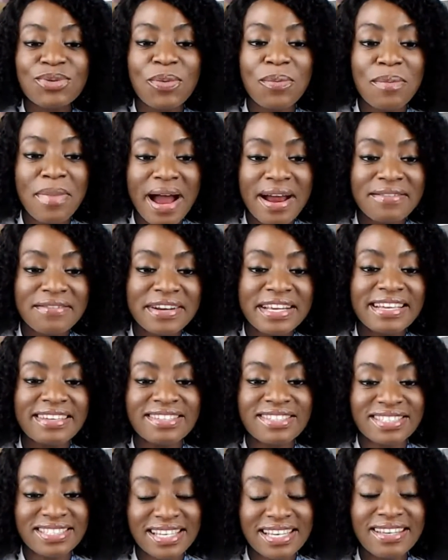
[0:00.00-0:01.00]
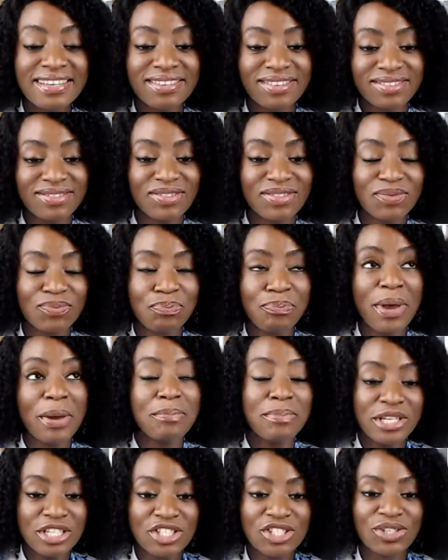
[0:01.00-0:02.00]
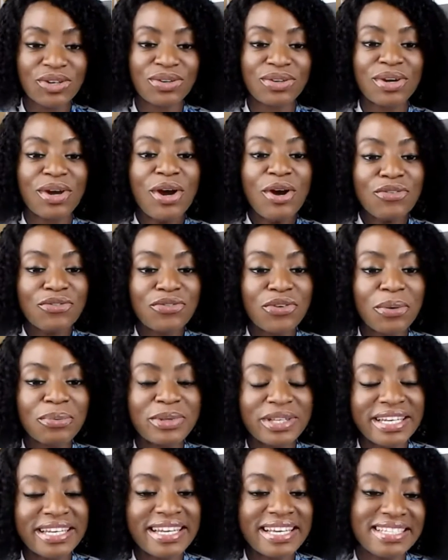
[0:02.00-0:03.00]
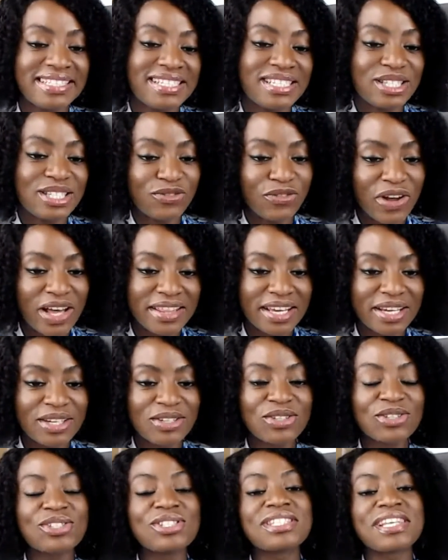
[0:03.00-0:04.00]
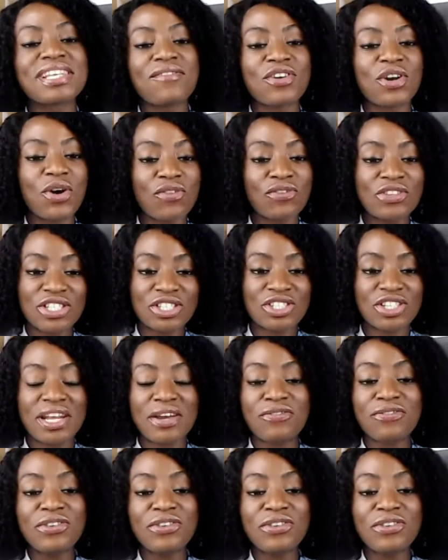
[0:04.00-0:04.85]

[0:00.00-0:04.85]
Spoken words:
marry, seek permission from the lady's father, just have a conversation.